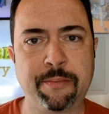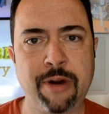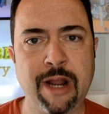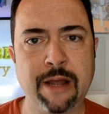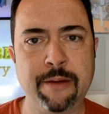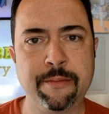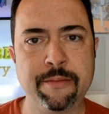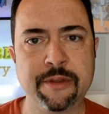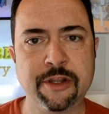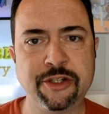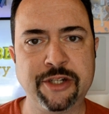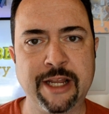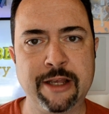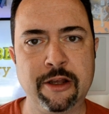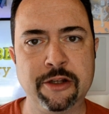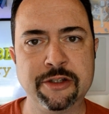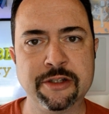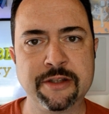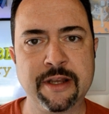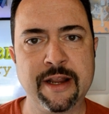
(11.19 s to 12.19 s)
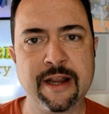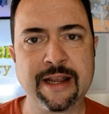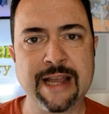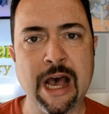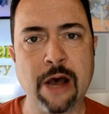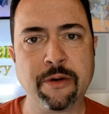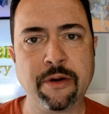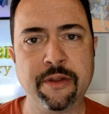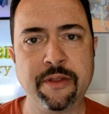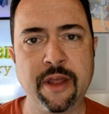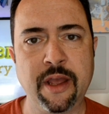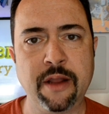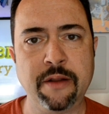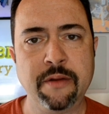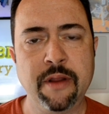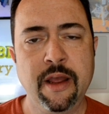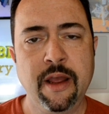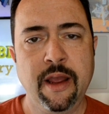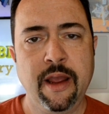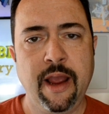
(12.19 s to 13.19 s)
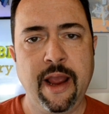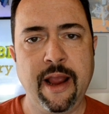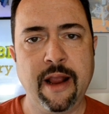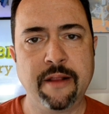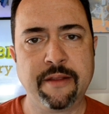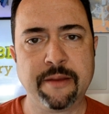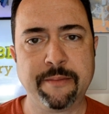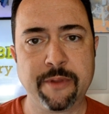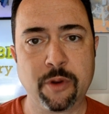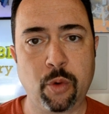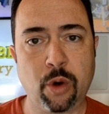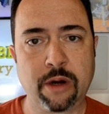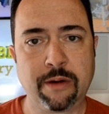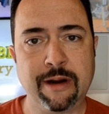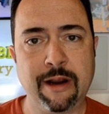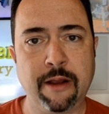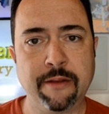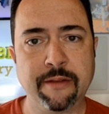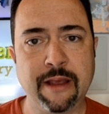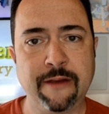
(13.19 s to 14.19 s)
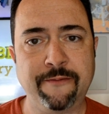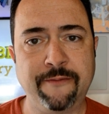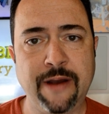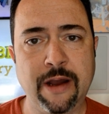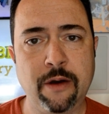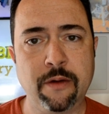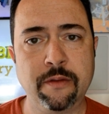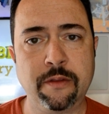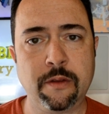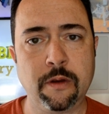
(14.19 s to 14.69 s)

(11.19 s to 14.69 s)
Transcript: problems and challenges I encountered then and some of the workarounds I found.